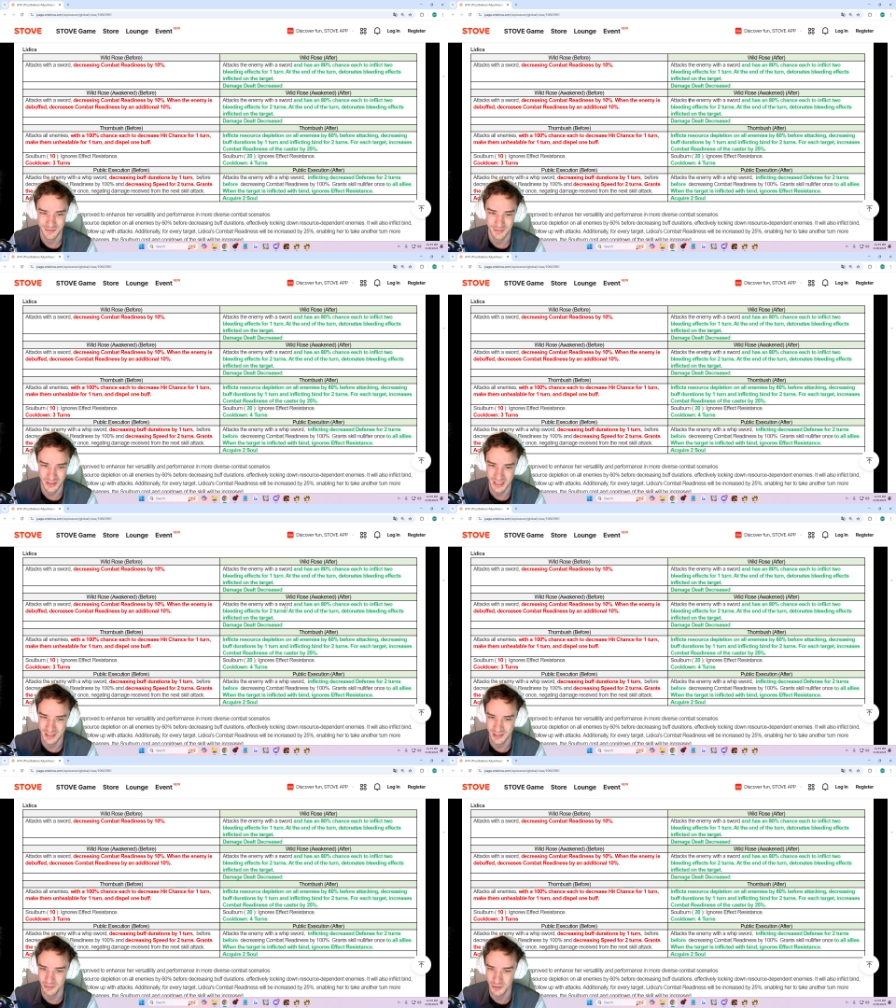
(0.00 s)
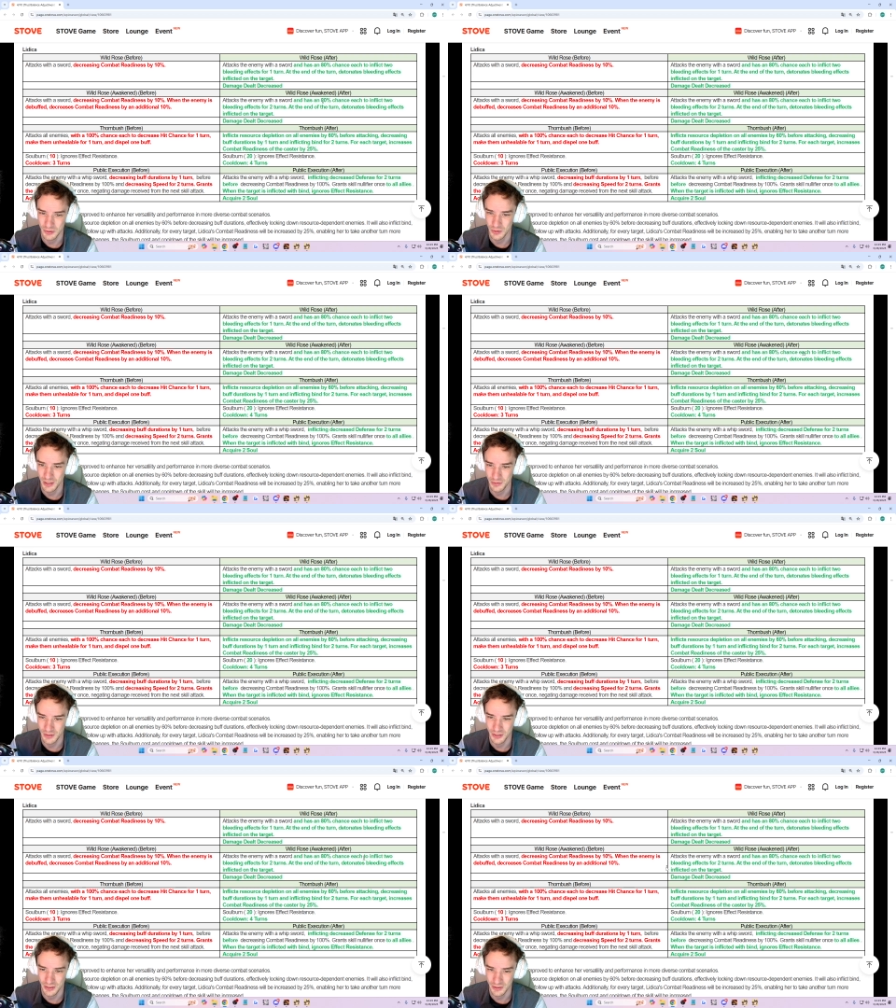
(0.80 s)
Attacks enemy with sword 80%
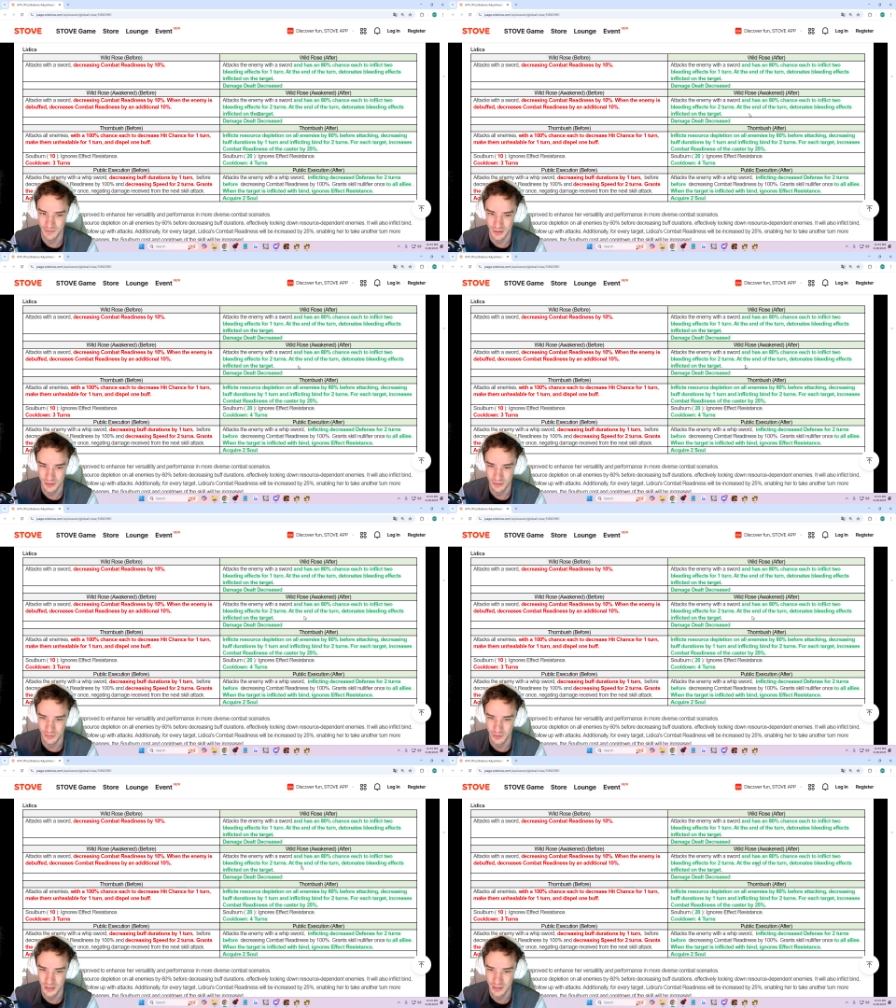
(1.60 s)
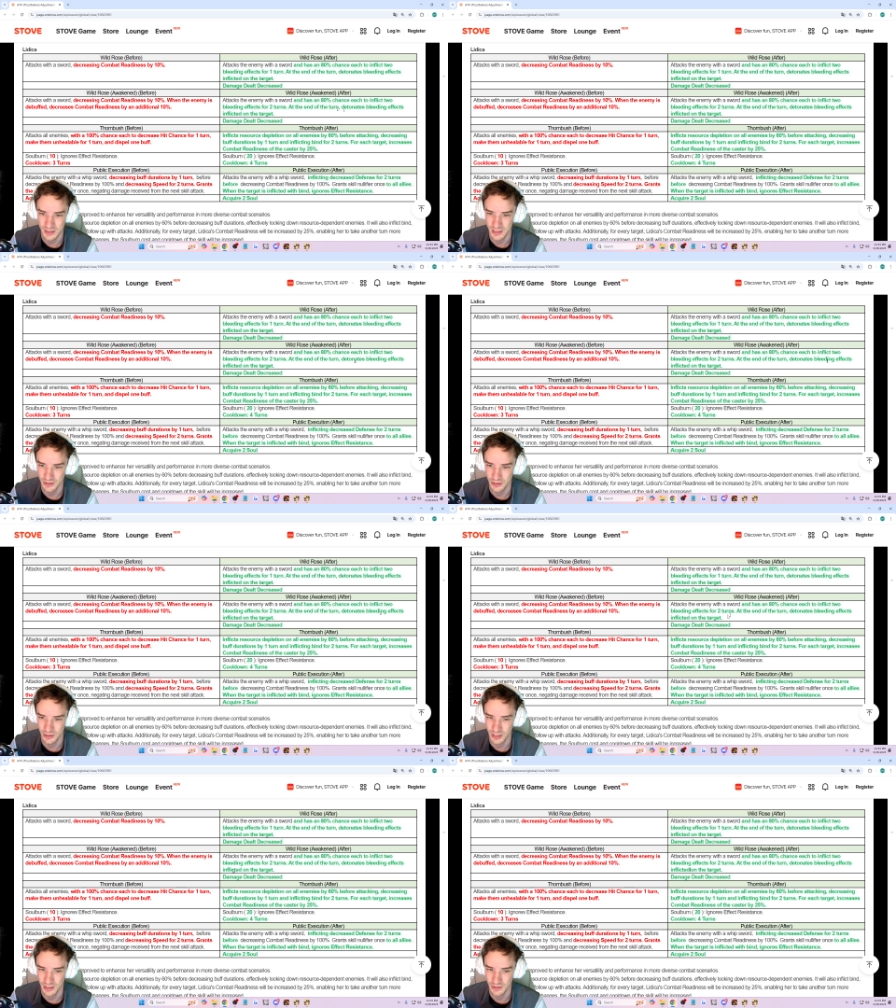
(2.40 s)
chance to inflict 2 bleeds. At the end of turn,
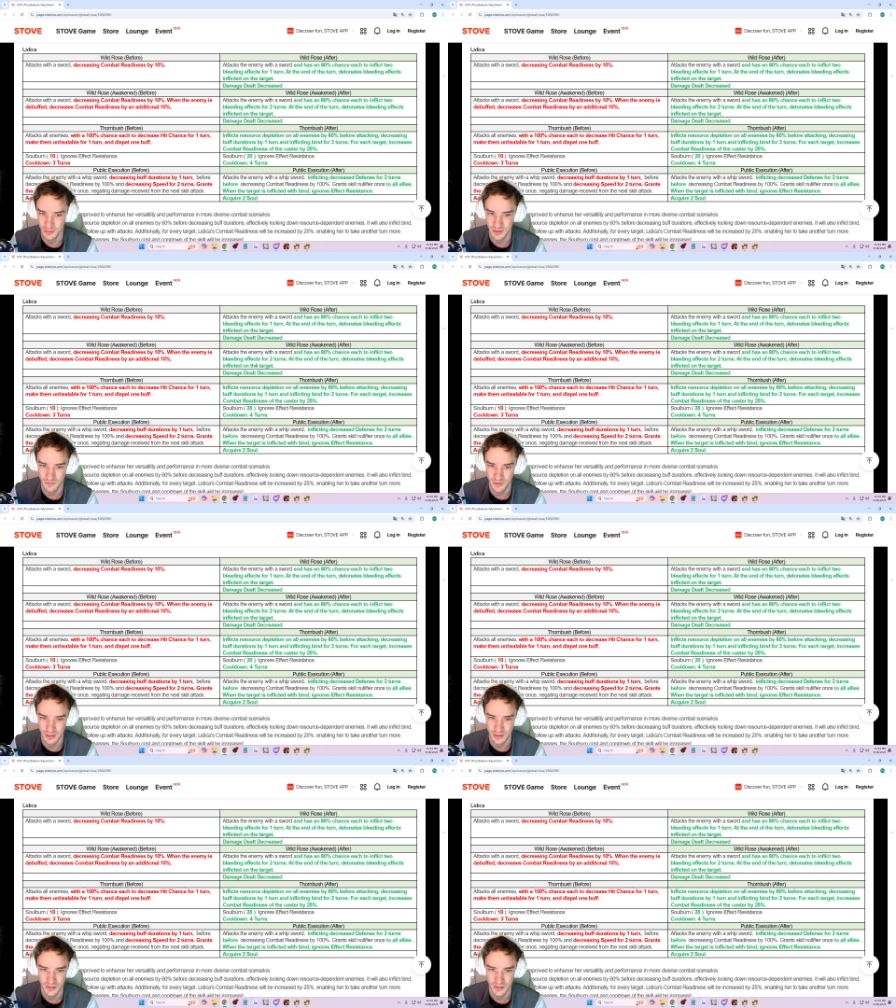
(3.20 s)
detonates bleed effects.